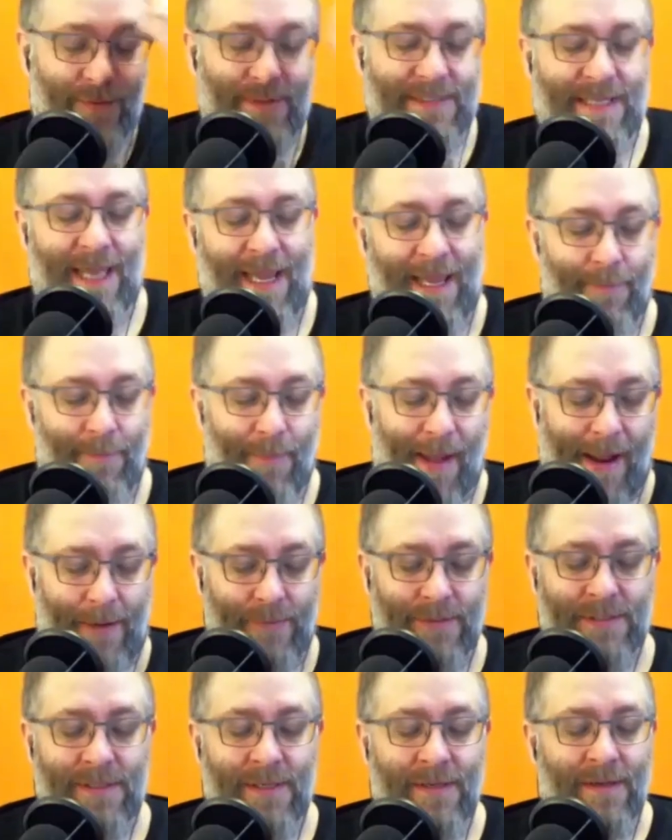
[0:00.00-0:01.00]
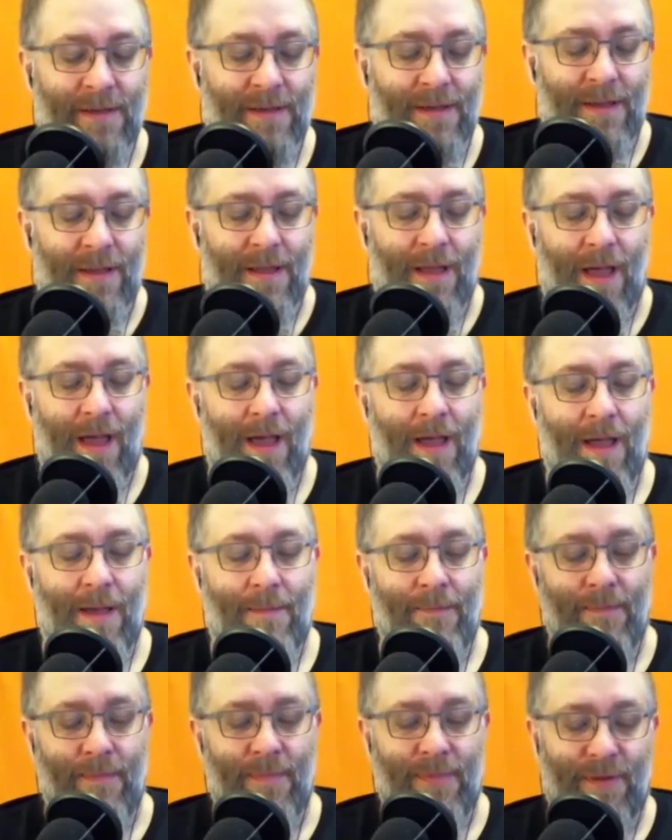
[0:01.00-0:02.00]
you were saying about
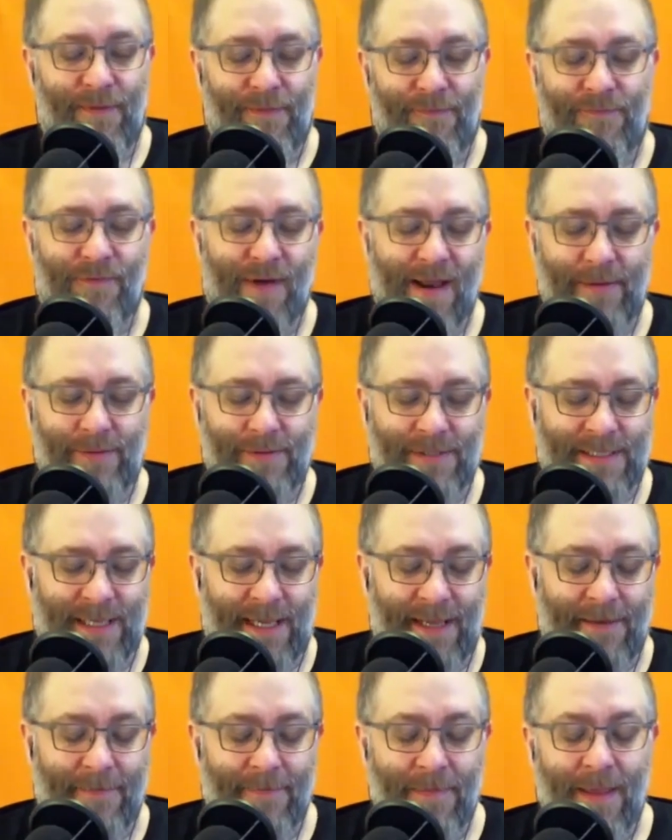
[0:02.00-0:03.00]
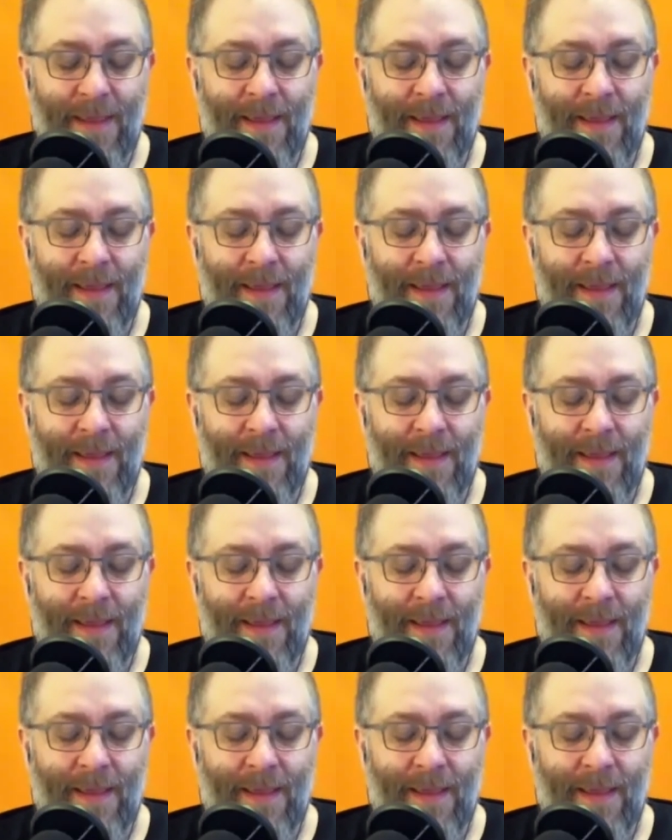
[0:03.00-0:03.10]
the frailty.